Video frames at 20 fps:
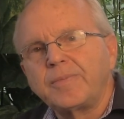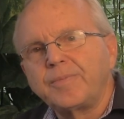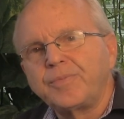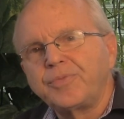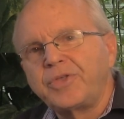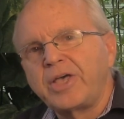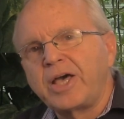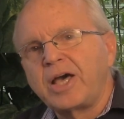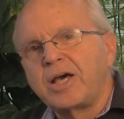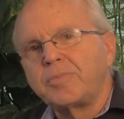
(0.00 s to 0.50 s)

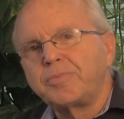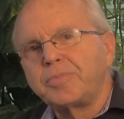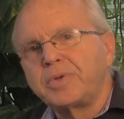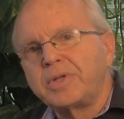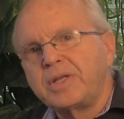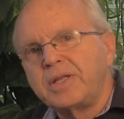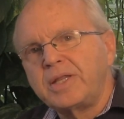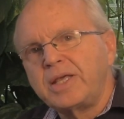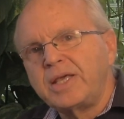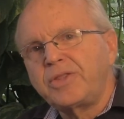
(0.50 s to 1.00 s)
down
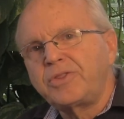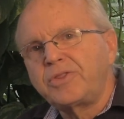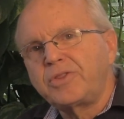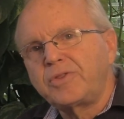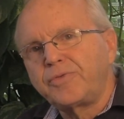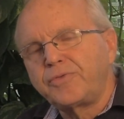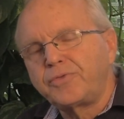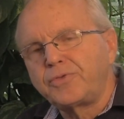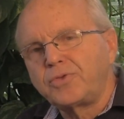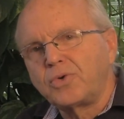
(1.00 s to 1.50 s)
beneath
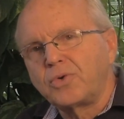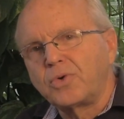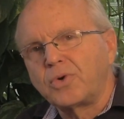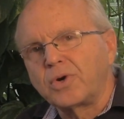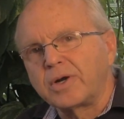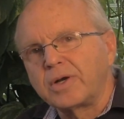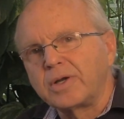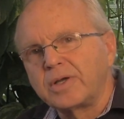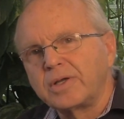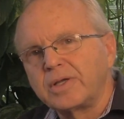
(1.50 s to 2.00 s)
the
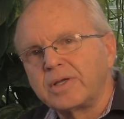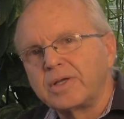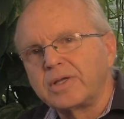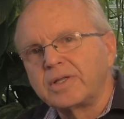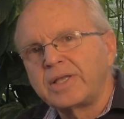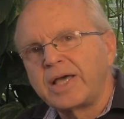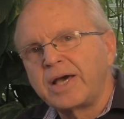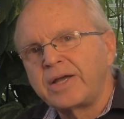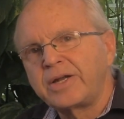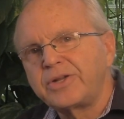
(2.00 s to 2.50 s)
floor,
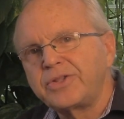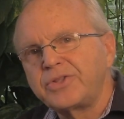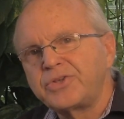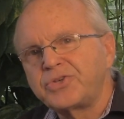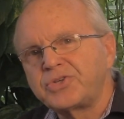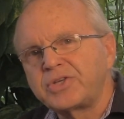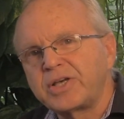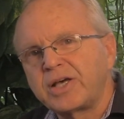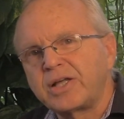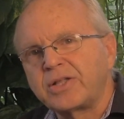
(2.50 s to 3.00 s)
down into the
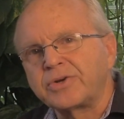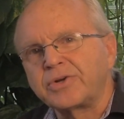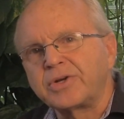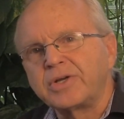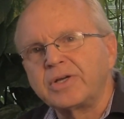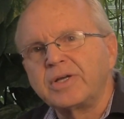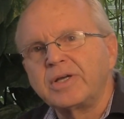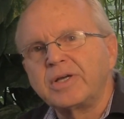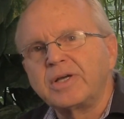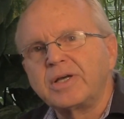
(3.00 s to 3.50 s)

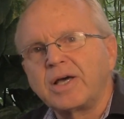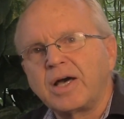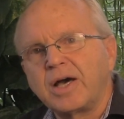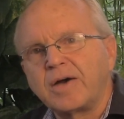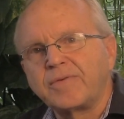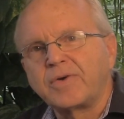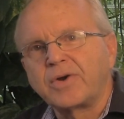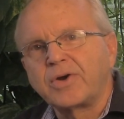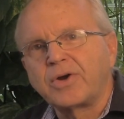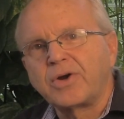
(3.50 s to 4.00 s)
cellar
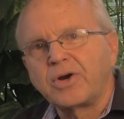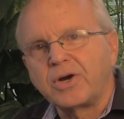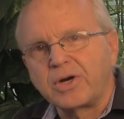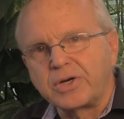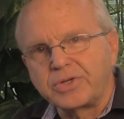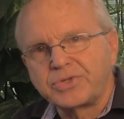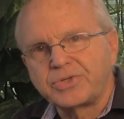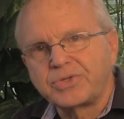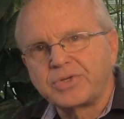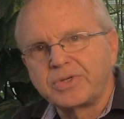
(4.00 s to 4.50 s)
of our
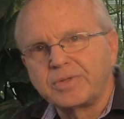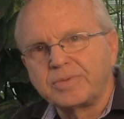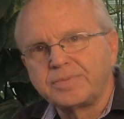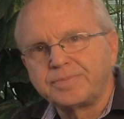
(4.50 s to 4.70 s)
hearts.